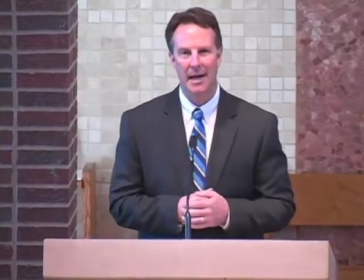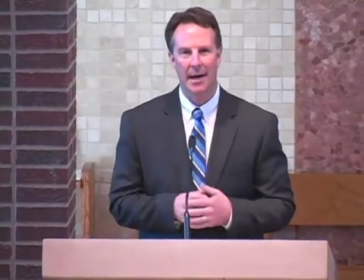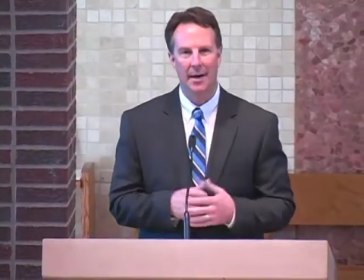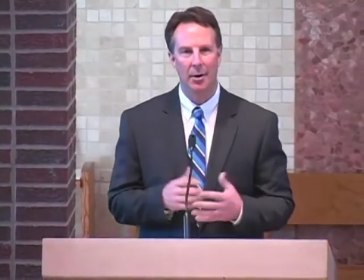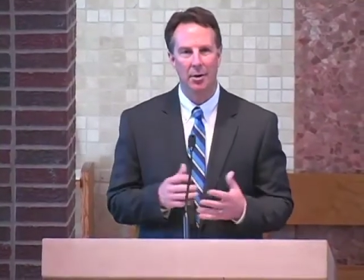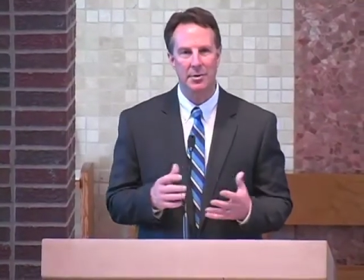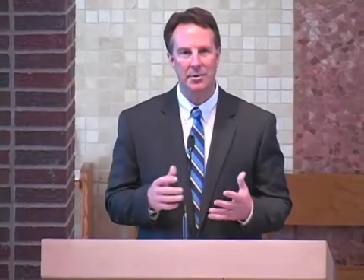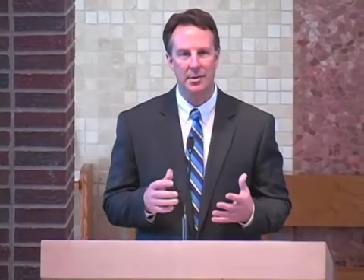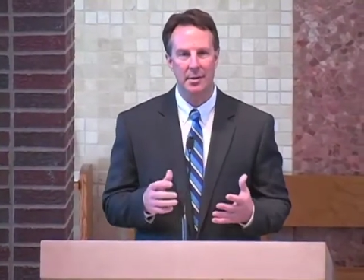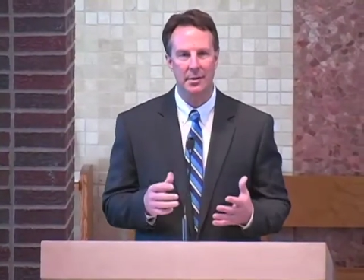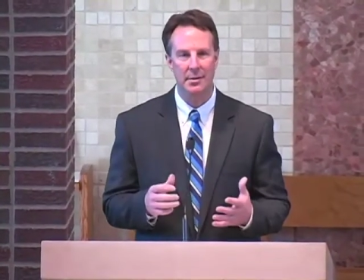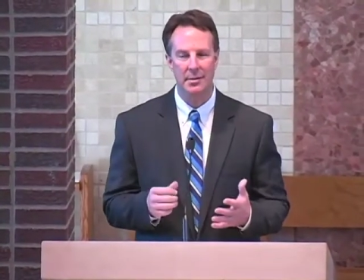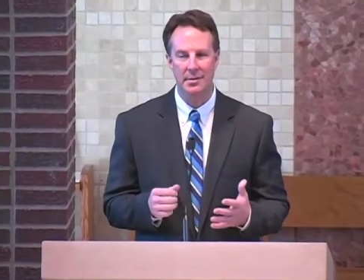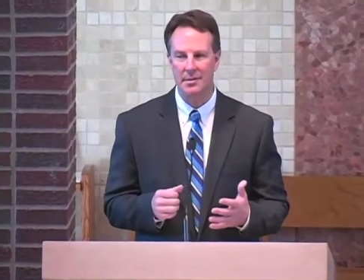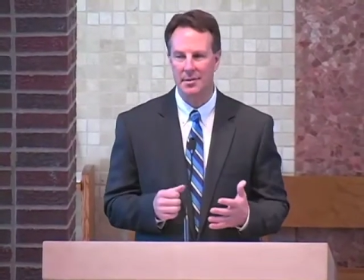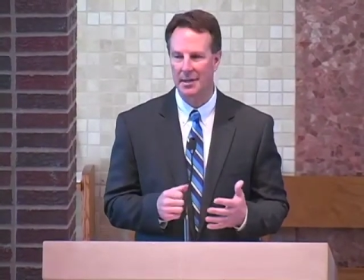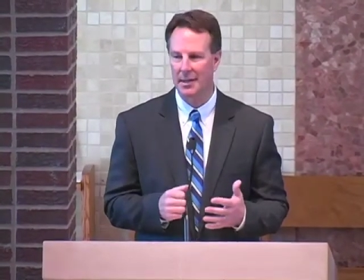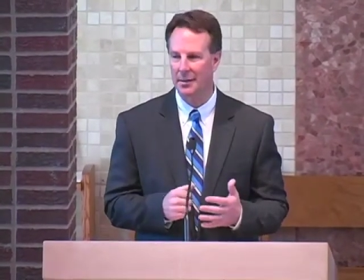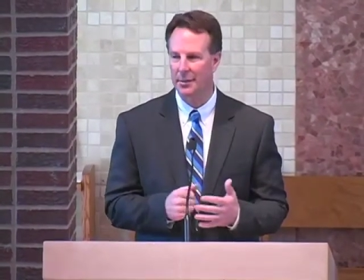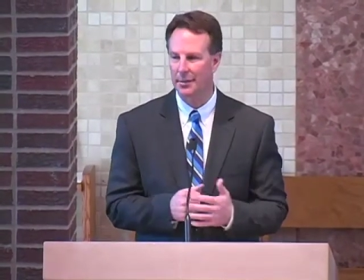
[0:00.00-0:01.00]
I'd also like to
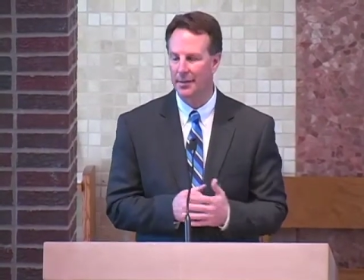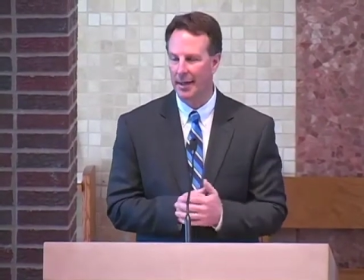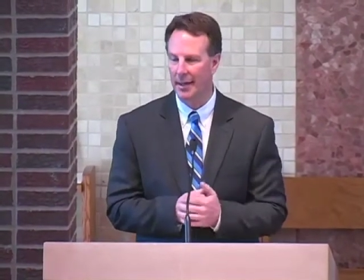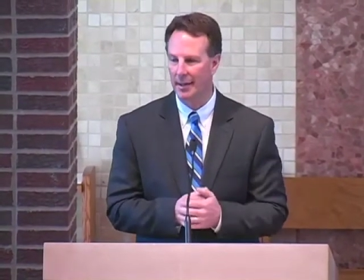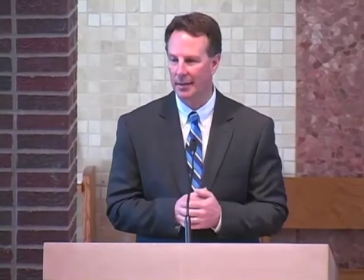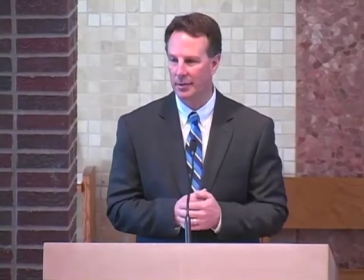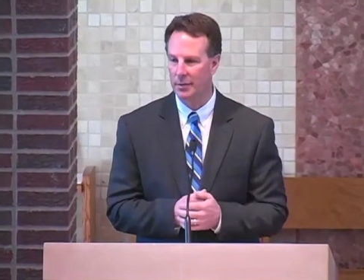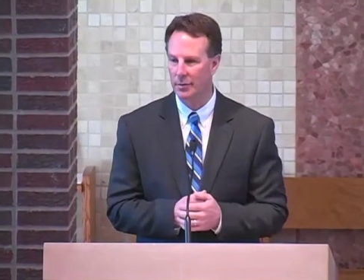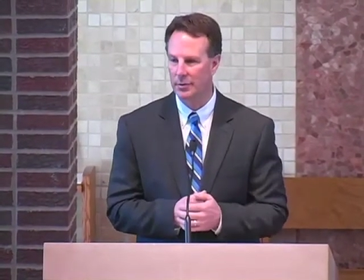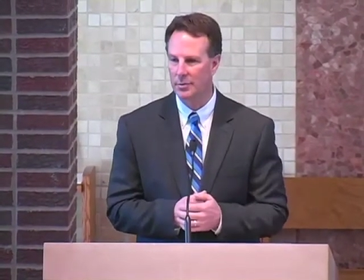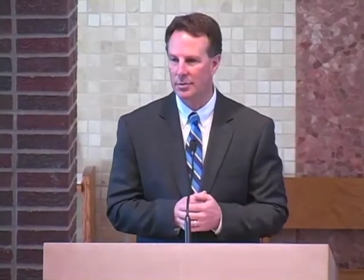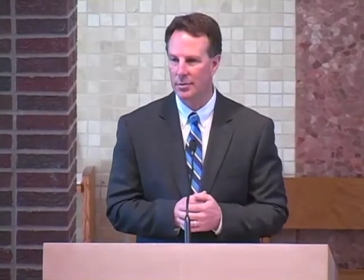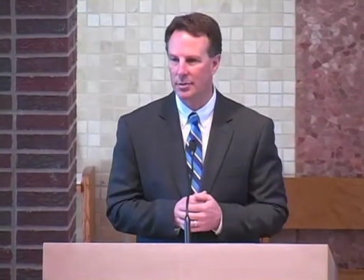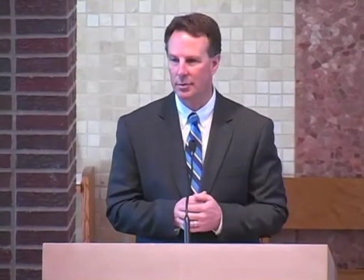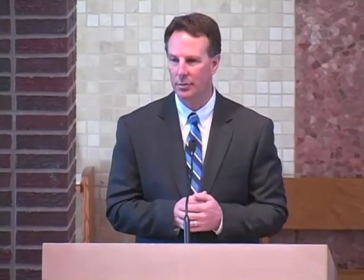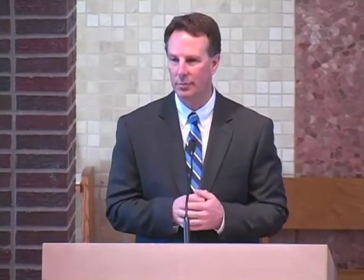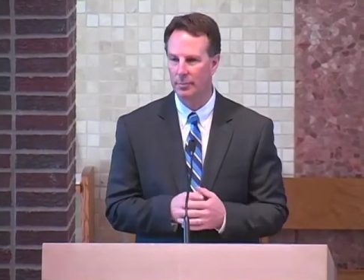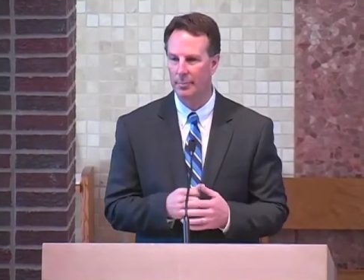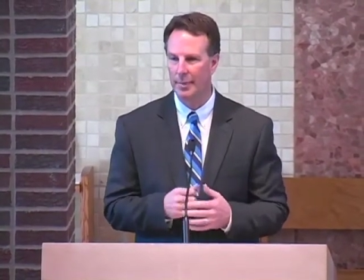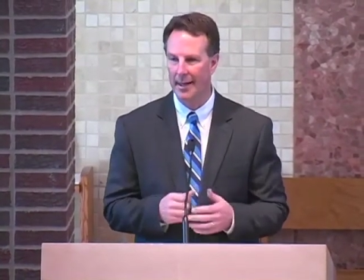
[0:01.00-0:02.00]
say thank you
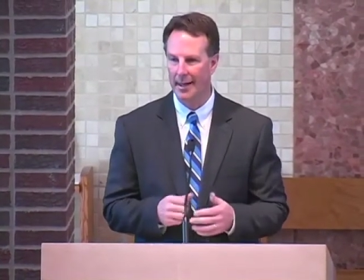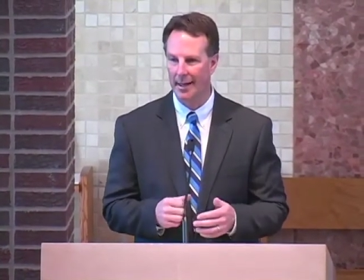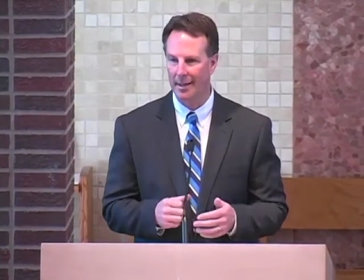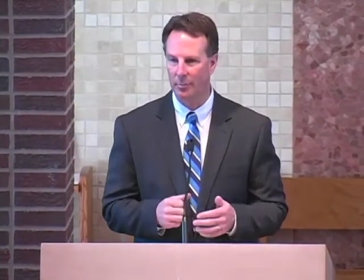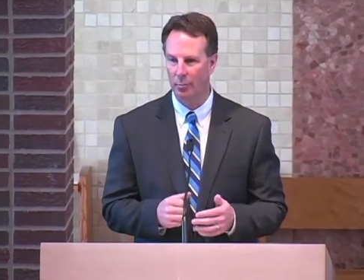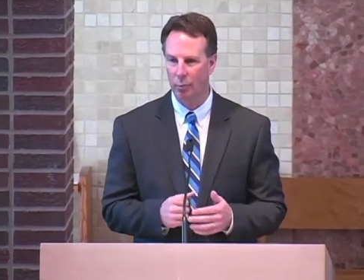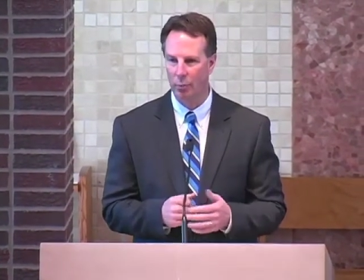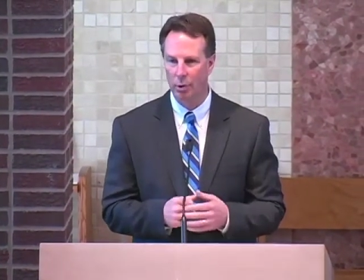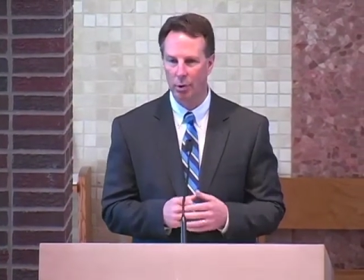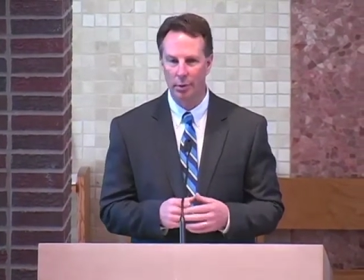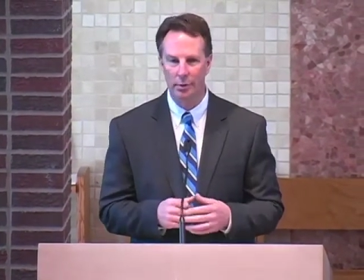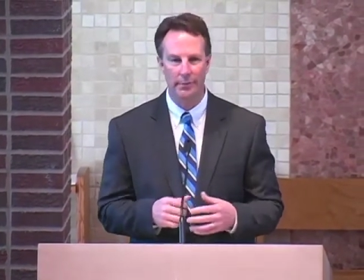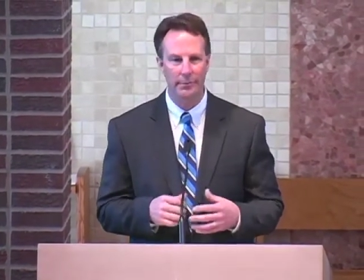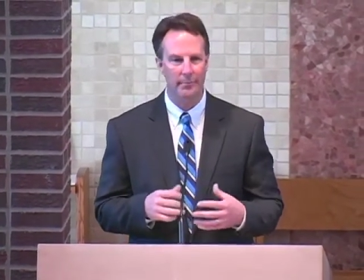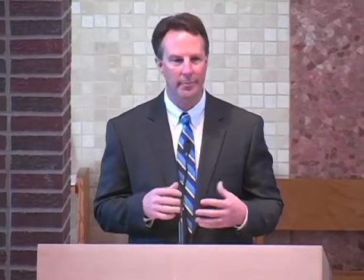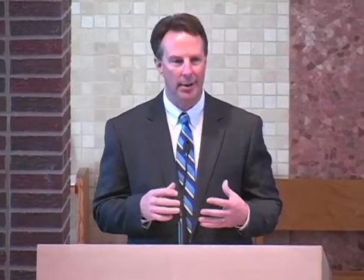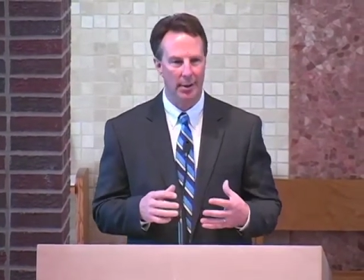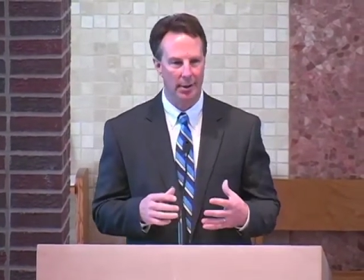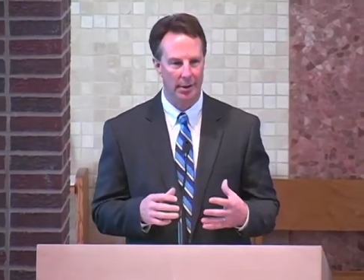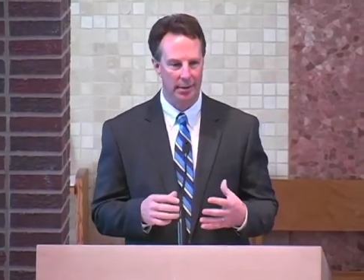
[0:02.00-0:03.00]
to Pam
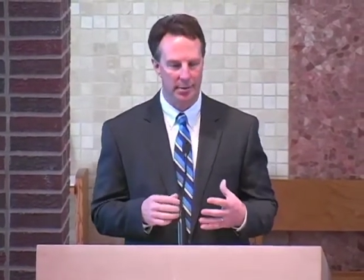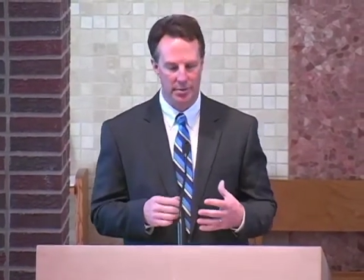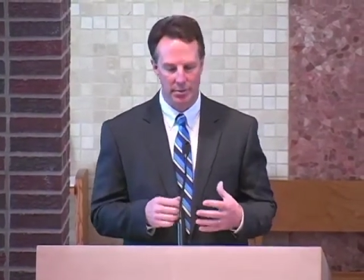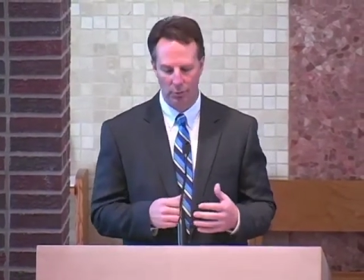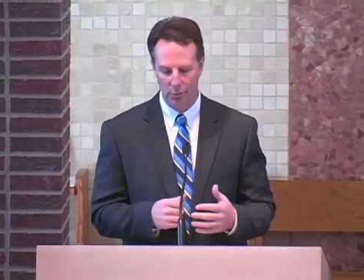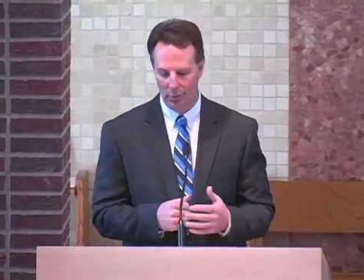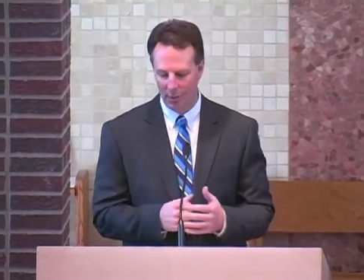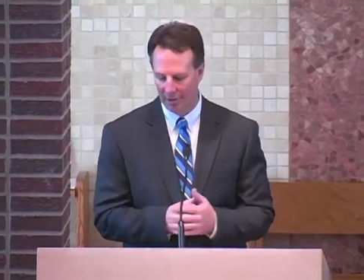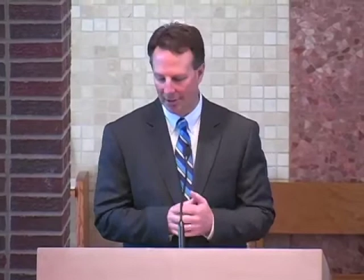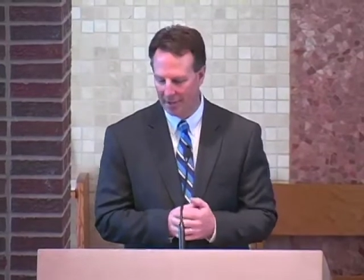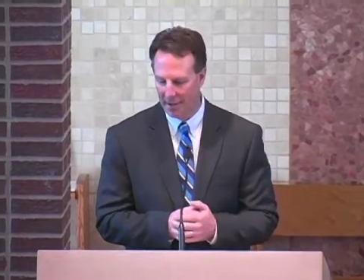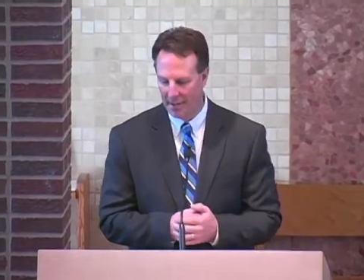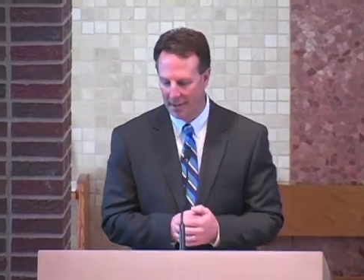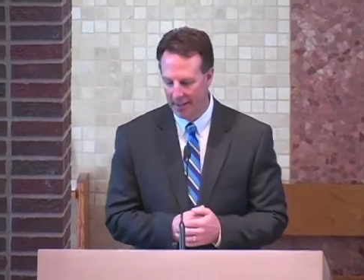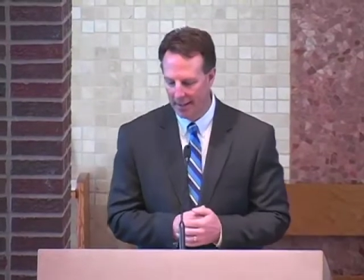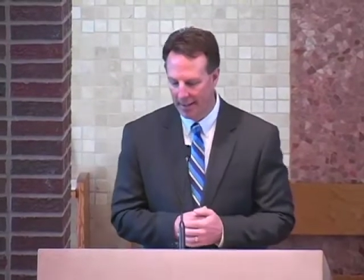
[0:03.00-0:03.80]
Wolf, Barry Dorr,